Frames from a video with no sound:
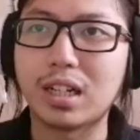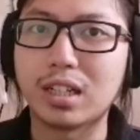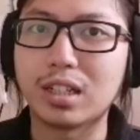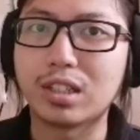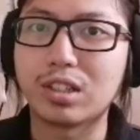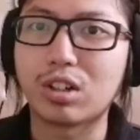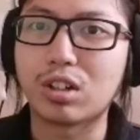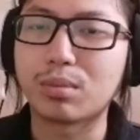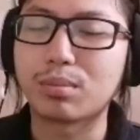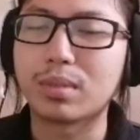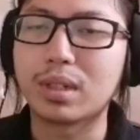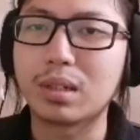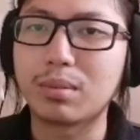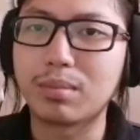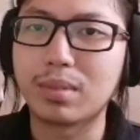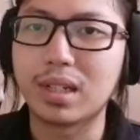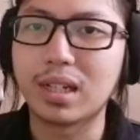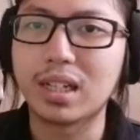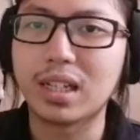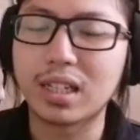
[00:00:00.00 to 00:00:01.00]
normal
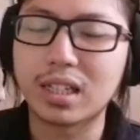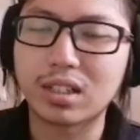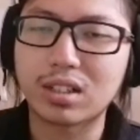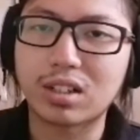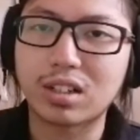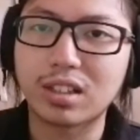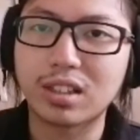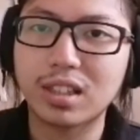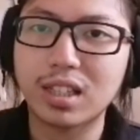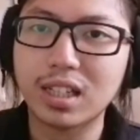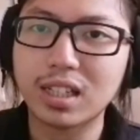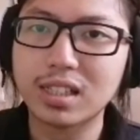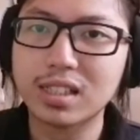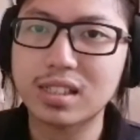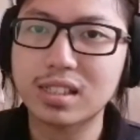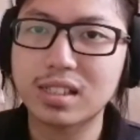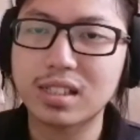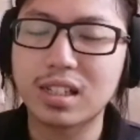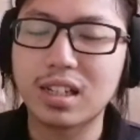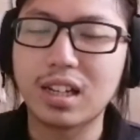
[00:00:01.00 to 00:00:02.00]
Malay
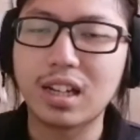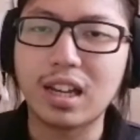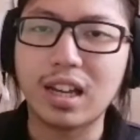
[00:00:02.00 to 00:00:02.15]
context